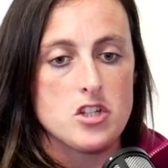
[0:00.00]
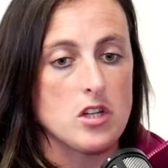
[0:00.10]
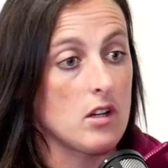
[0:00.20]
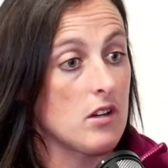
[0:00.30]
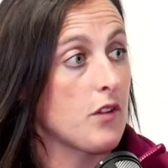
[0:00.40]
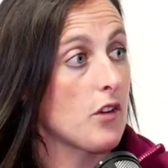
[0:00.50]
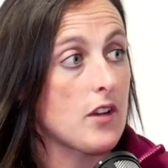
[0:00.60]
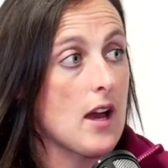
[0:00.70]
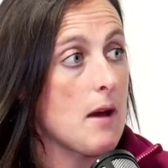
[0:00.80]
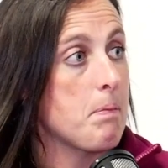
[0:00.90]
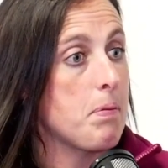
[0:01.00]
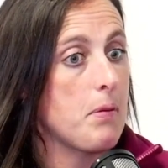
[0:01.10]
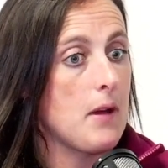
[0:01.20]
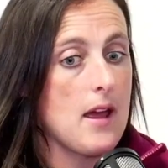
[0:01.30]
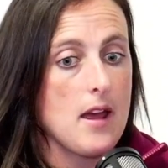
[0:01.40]
she got her first cap
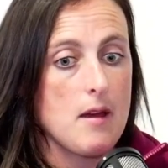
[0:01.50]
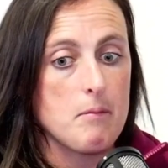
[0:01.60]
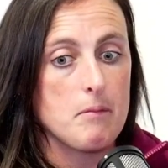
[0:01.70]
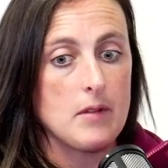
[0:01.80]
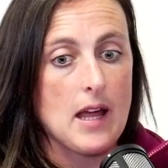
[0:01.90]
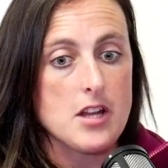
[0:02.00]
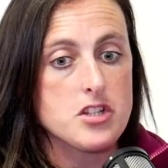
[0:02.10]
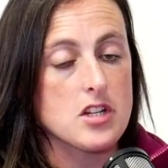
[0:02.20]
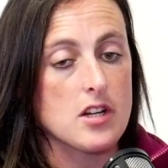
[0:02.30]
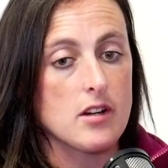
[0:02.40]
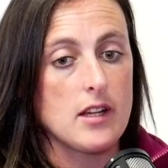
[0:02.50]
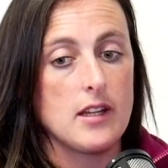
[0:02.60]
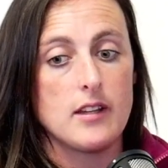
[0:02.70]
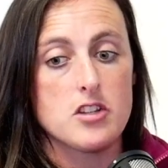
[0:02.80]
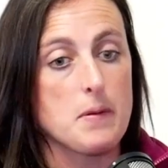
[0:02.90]
um, last year
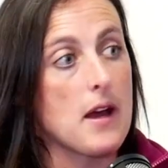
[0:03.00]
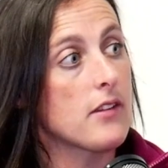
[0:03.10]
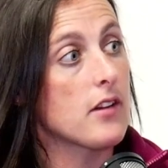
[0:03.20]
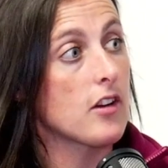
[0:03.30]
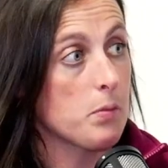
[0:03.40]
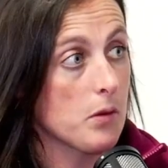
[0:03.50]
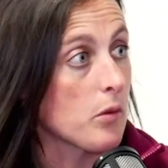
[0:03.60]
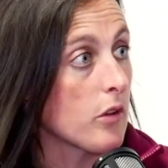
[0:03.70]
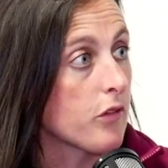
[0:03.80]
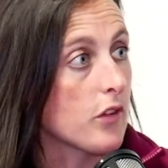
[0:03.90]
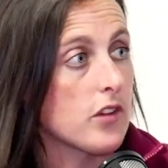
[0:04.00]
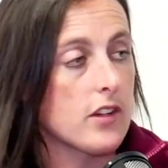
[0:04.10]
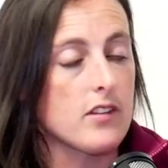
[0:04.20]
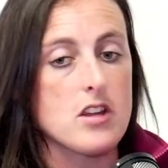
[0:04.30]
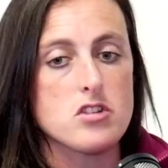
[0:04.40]
in the Japan series, but it was her first
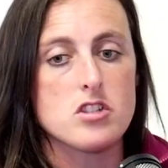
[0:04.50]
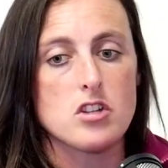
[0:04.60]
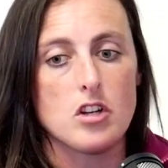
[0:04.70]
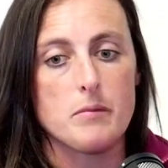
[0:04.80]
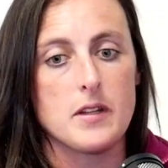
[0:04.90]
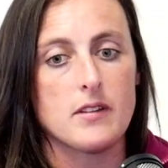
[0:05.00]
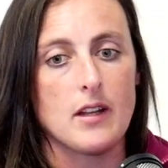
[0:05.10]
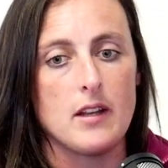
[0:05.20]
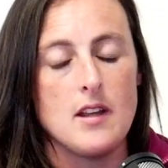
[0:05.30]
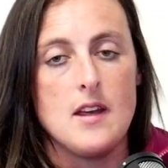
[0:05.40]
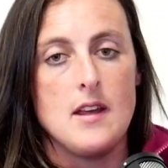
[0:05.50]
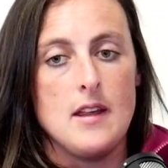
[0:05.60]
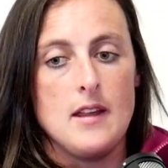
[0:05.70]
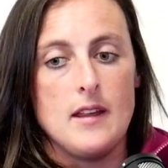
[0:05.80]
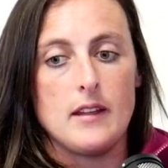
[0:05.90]
Six Nations tournament. And
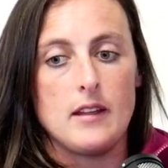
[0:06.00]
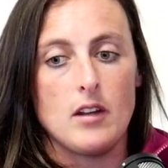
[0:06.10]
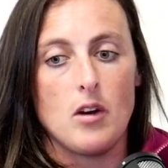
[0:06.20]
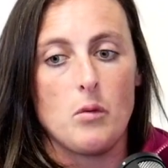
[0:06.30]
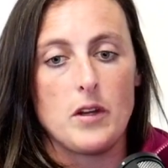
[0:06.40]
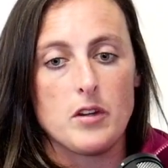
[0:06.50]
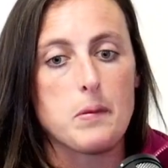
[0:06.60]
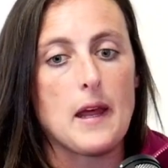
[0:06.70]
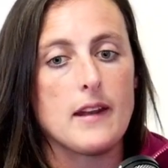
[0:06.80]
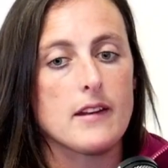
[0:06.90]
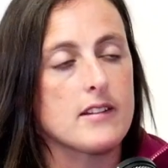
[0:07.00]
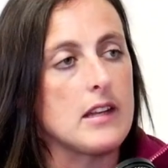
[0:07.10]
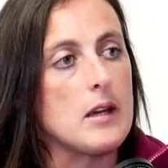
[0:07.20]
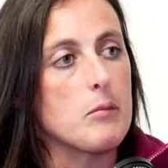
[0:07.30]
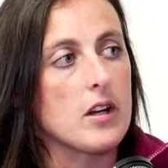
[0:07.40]
you know, when you're playing in a
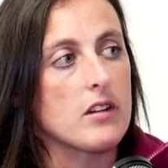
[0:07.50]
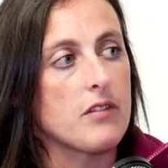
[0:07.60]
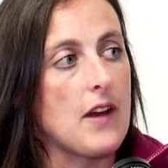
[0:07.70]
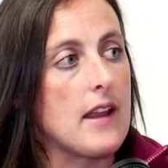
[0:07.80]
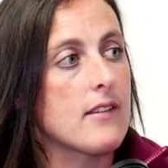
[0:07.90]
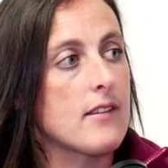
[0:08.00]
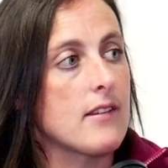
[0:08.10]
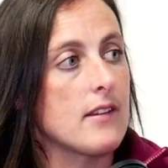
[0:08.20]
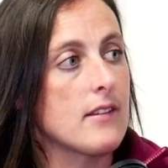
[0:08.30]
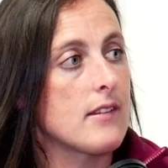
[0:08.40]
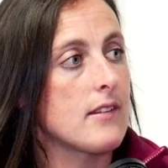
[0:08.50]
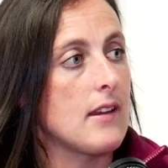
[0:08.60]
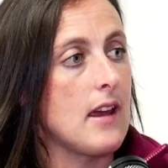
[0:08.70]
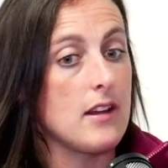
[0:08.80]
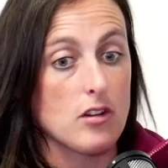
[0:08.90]
team where defence
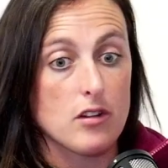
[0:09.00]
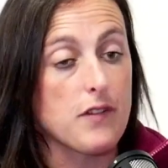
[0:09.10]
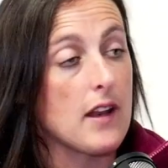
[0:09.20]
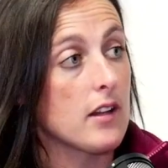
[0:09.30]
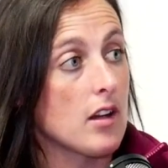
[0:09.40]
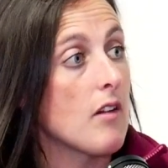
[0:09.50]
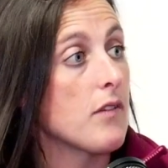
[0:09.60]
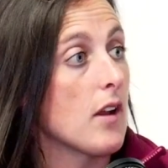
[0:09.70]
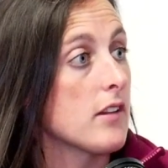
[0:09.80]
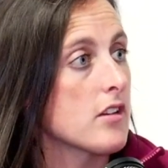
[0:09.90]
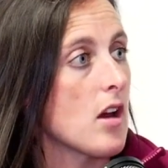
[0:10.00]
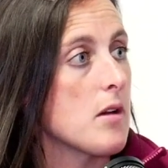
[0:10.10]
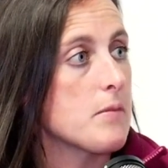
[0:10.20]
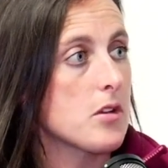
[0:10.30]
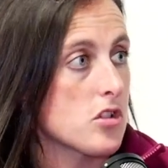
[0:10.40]
is, uh, you're defending an awful lot of the
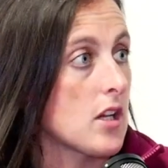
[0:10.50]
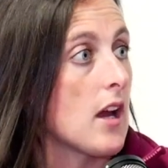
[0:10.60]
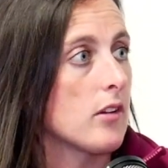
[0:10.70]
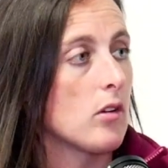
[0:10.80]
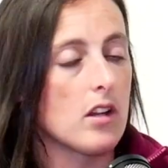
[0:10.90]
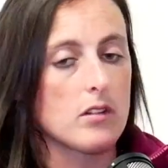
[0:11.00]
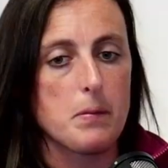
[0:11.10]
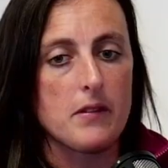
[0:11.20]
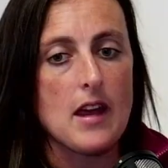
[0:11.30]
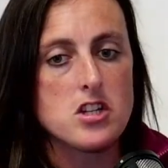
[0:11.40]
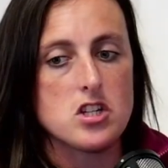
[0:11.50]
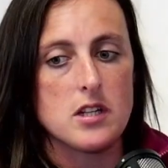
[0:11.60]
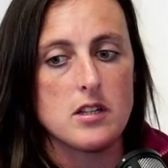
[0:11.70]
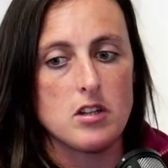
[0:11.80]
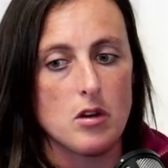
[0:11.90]
time because you can't hold on to
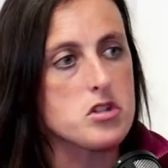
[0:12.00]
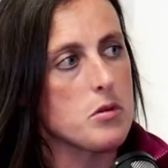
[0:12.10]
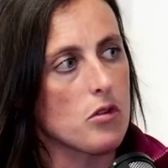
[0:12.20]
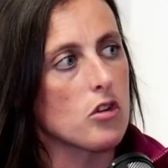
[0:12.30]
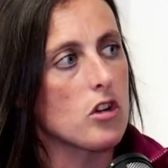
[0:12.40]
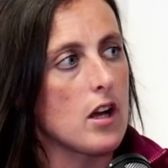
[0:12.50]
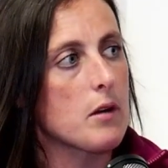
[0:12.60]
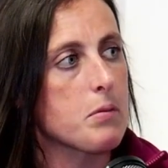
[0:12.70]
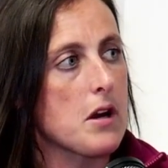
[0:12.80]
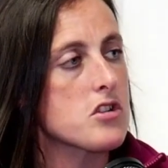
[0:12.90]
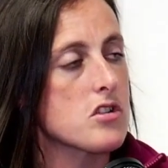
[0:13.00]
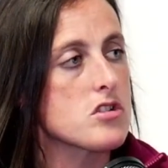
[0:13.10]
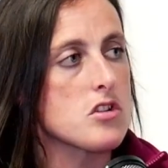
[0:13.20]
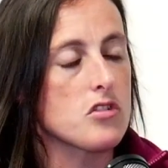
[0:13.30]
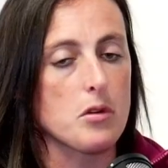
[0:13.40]
possession, you know, she was under a lot of pressure
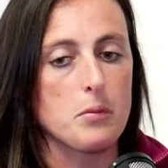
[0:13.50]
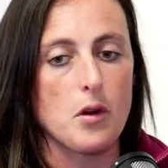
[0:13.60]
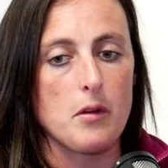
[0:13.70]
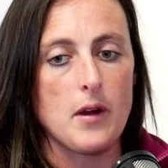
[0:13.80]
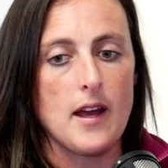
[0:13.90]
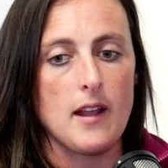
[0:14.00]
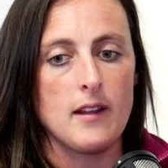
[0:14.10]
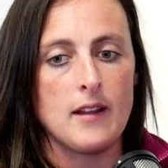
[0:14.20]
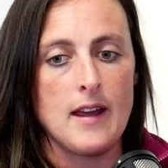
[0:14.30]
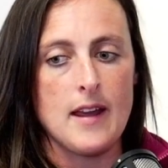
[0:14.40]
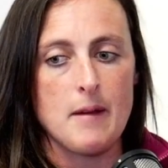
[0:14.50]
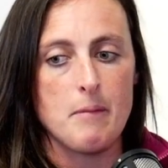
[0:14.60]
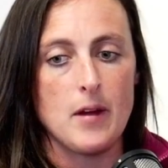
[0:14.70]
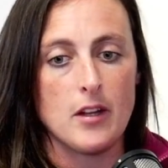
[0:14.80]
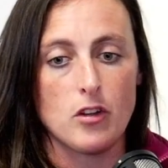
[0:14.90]
and she stood up quite well.
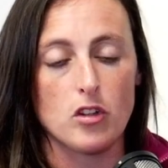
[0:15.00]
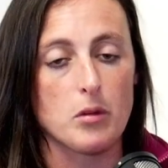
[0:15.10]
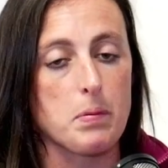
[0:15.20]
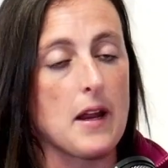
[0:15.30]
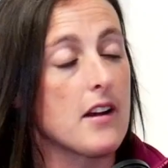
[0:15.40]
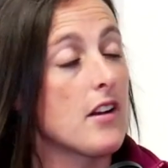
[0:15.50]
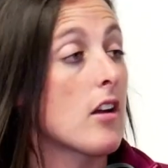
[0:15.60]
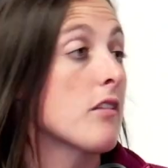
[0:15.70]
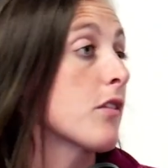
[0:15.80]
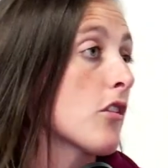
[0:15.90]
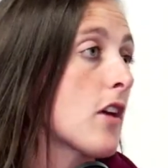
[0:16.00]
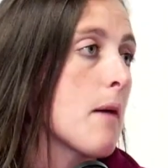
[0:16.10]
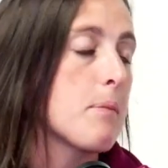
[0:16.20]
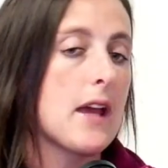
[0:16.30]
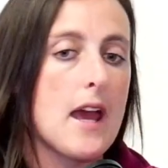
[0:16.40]
Um, and another player, not her first
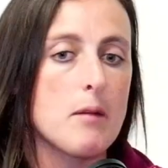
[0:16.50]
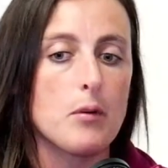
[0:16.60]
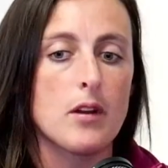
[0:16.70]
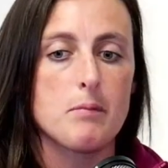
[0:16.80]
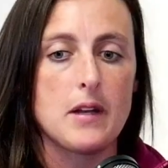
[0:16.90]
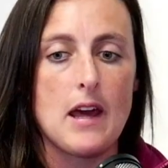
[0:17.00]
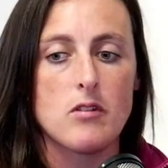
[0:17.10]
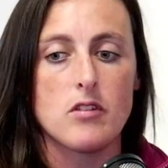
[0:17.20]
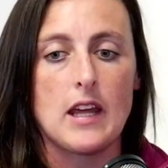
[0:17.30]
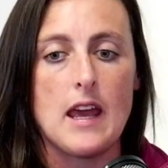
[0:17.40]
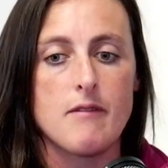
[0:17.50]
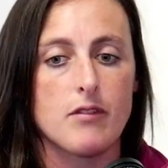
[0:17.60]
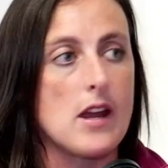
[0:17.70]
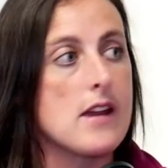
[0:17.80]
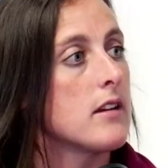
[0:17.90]
cap again, but had been out of the
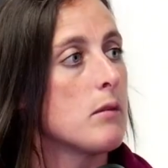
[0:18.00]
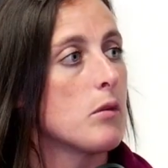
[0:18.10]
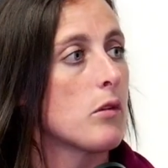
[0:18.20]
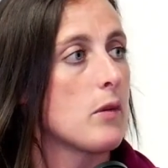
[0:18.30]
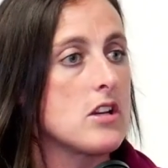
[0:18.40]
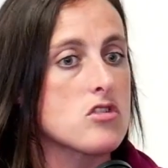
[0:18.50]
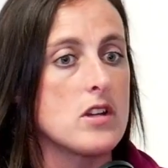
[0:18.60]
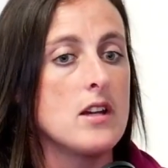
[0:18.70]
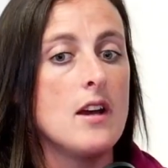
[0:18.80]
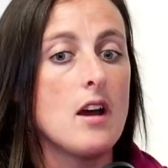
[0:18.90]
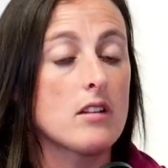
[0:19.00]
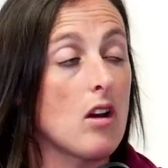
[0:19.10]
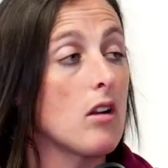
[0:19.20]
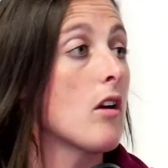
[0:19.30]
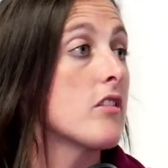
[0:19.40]
game for eighteen months with injury. I
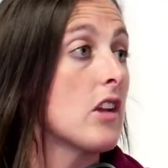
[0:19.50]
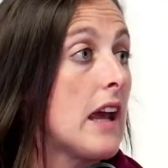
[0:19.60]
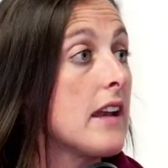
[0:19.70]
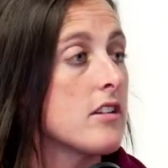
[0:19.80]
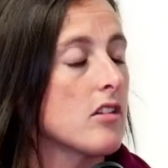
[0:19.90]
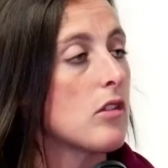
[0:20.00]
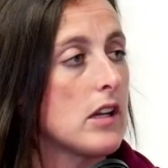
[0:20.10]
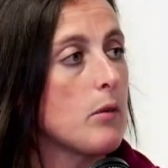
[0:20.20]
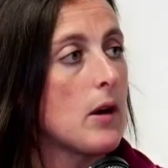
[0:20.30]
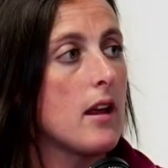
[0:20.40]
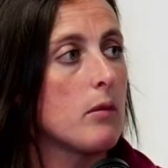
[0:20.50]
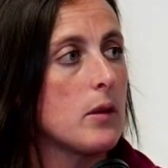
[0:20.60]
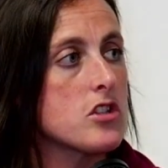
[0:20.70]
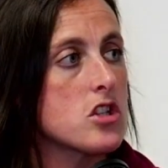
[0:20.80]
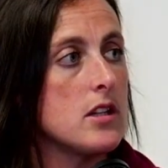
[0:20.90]
thought Laura Delaney did really well
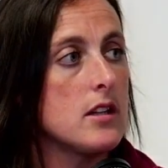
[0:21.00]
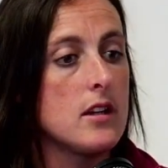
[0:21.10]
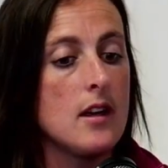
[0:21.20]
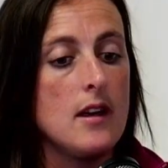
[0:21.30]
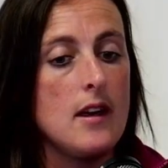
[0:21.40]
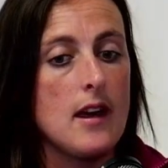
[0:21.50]
when she